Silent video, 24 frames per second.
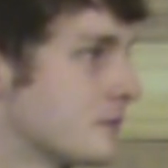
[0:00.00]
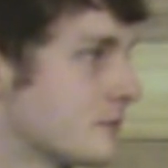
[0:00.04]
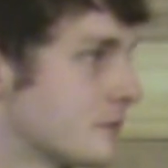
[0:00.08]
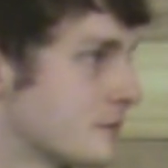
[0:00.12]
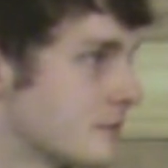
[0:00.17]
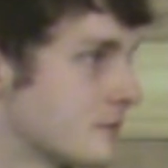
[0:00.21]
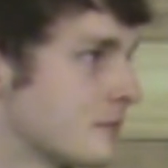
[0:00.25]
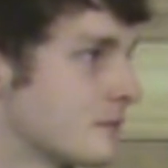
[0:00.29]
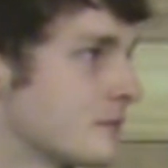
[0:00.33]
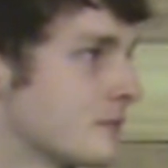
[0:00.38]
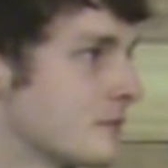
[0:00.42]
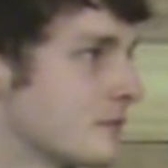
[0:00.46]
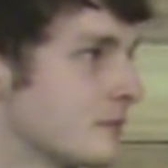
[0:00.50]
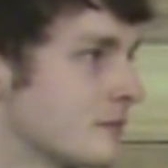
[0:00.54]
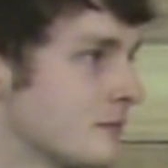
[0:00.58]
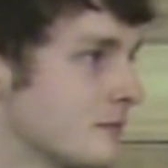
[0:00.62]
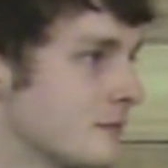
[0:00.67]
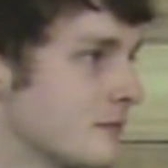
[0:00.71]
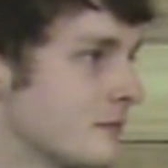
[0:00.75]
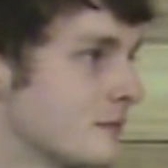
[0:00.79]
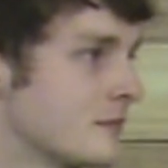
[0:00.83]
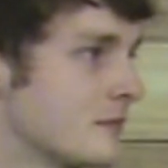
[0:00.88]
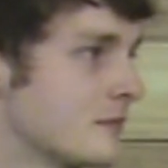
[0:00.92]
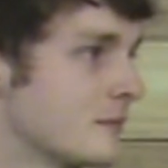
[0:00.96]

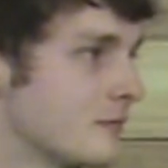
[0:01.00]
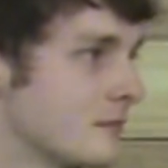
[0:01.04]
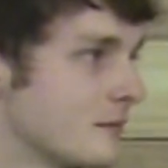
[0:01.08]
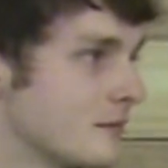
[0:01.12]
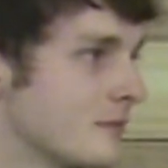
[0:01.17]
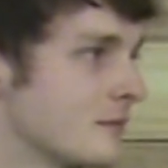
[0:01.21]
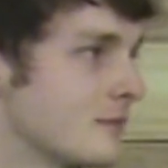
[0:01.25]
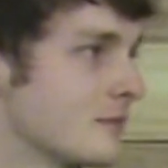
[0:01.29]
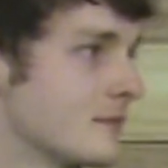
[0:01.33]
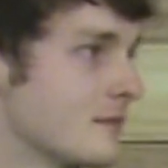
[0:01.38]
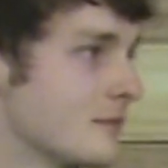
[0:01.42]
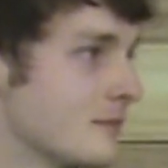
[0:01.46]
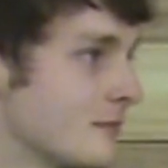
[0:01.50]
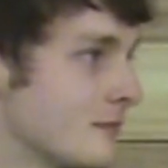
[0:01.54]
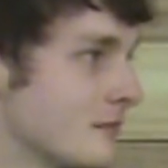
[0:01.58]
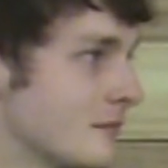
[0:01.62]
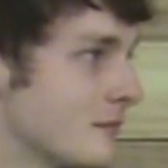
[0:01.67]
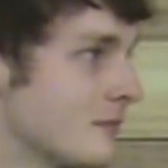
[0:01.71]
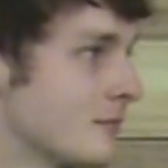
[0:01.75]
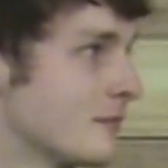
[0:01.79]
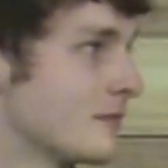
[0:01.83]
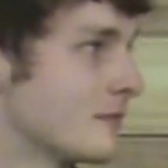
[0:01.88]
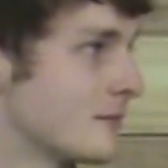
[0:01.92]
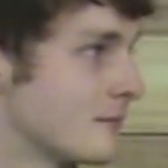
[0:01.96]

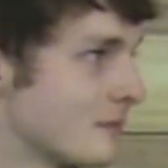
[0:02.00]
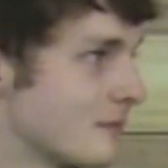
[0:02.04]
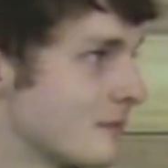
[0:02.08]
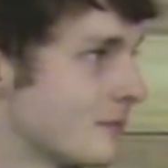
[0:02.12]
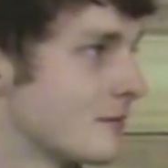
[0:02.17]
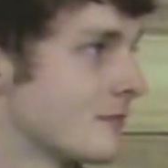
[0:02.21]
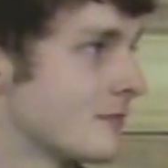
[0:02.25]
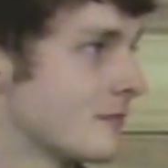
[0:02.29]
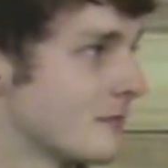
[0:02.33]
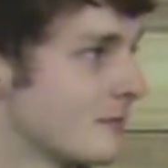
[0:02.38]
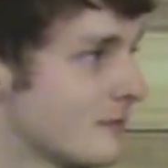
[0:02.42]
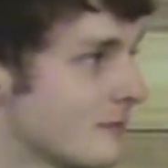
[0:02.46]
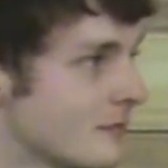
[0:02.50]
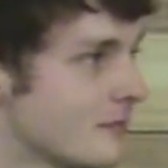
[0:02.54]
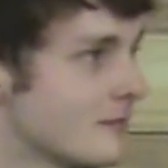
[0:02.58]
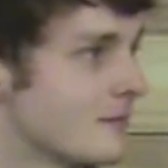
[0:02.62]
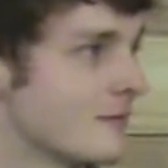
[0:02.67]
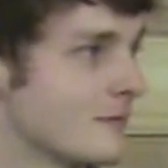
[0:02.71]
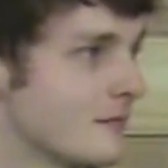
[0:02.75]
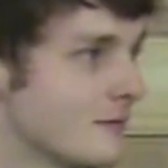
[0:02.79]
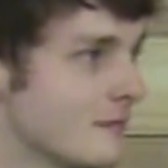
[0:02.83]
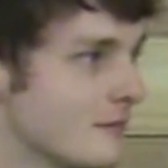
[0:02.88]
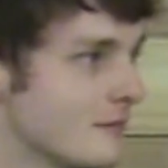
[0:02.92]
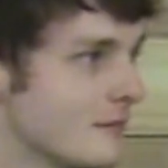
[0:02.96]

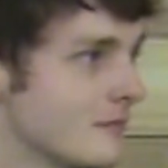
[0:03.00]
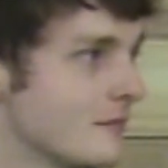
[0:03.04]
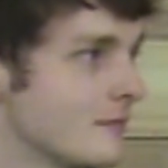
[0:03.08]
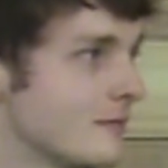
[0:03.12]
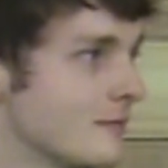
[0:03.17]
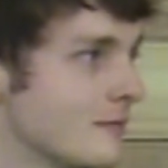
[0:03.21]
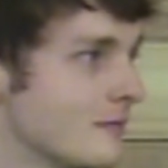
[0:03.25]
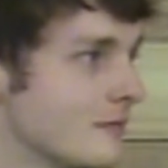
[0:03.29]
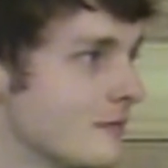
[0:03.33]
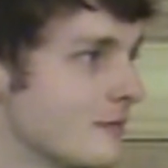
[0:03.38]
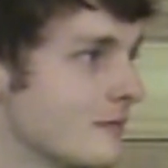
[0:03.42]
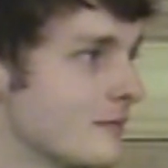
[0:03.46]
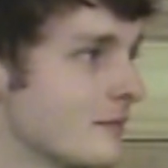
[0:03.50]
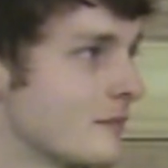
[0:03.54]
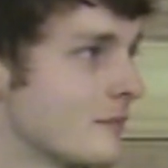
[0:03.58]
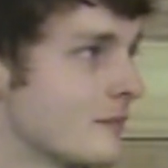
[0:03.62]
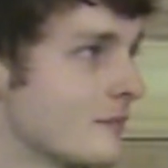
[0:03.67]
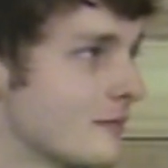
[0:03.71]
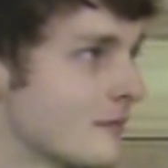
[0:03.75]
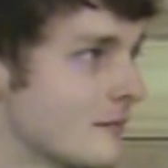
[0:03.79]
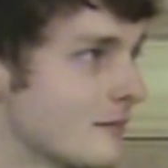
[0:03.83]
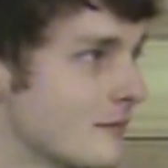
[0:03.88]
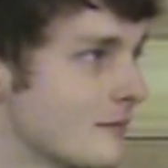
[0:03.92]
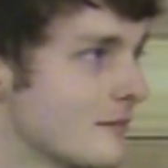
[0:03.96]

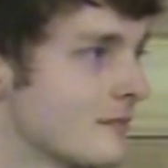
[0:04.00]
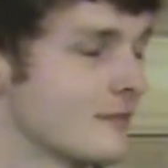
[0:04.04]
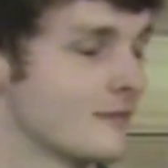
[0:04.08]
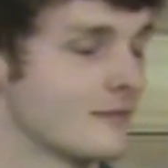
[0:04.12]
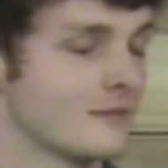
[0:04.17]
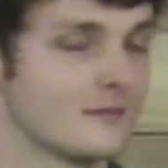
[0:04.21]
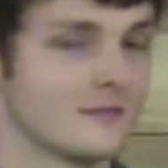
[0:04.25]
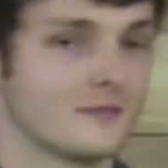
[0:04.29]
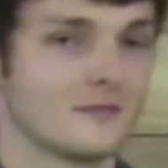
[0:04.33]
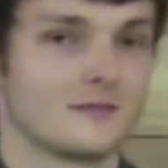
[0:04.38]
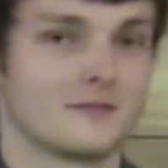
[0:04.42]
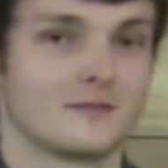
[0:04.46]
This person isn't speaking.